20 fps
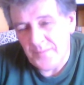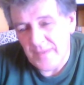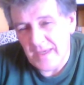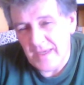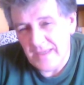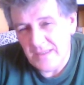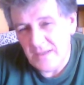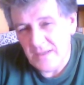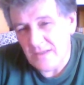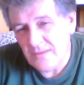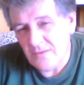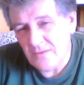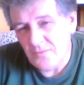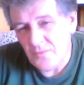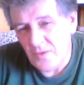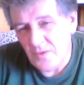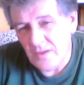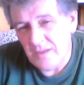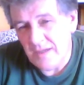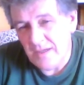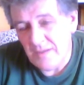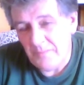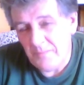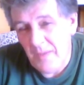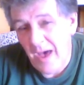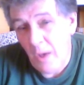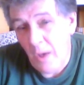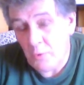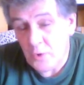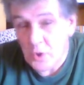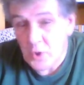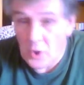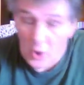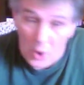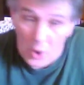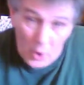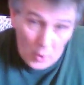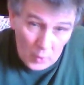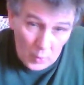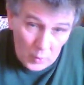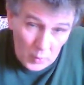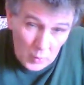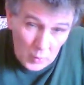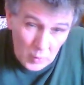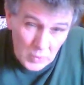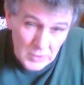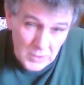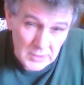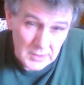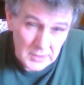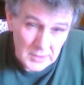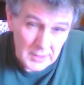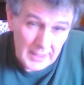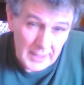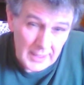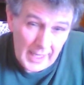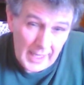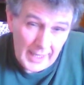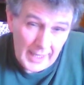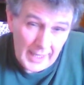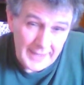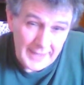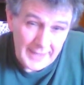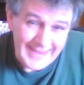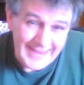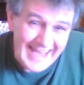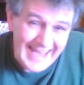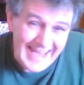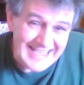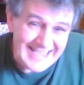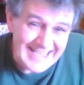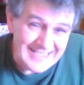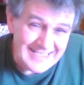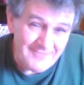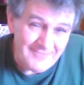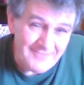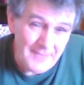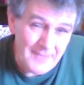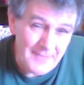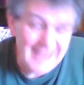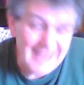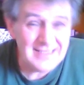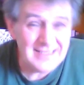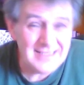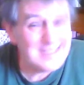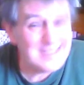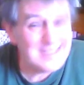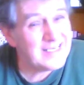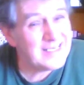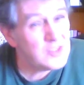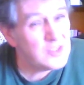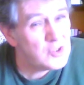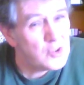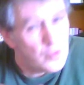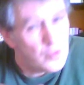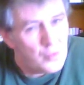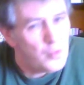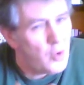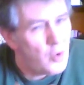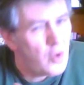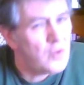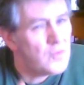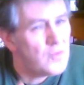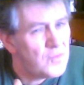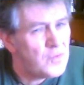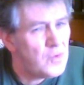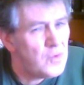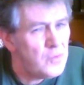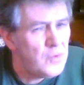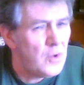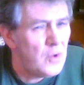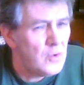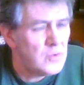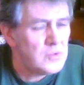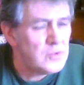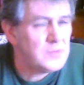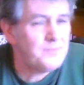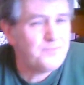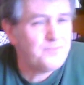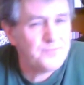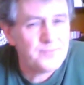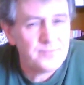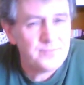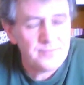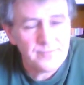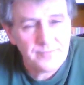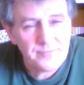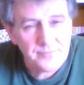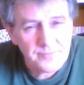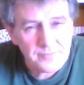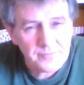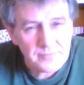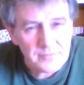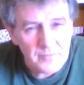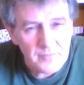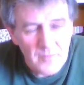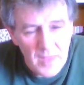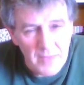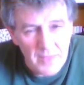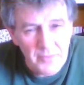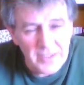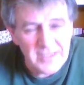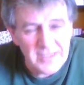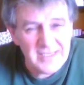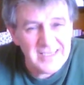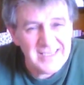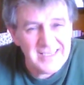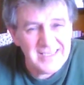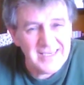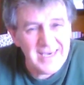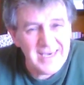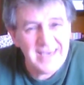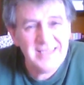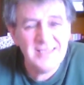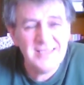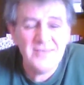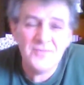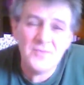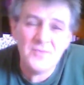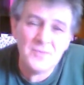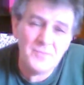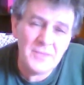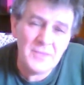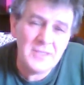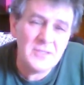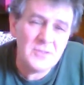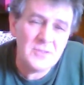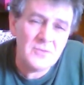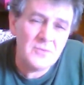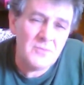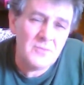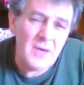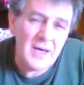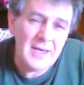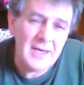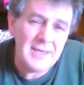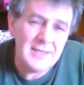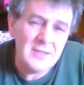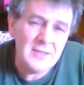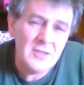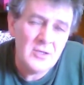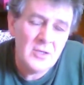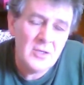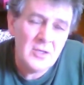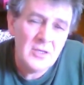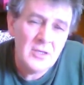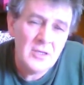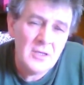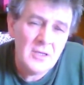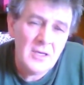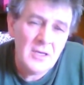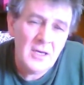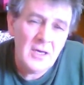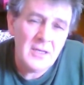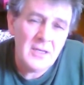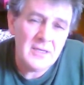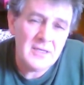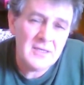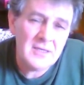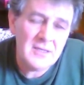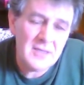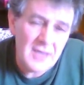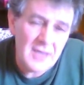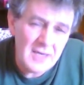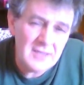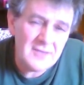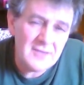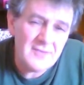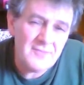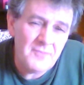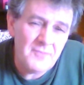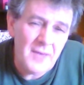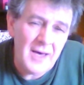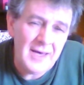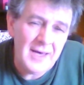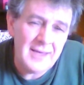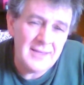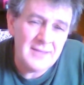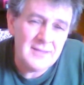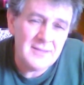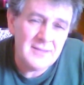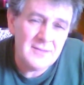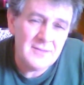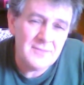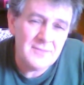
It doesn't worry about old negative patterns. It can still work through those. But the creative spiritual mind, the creative mind,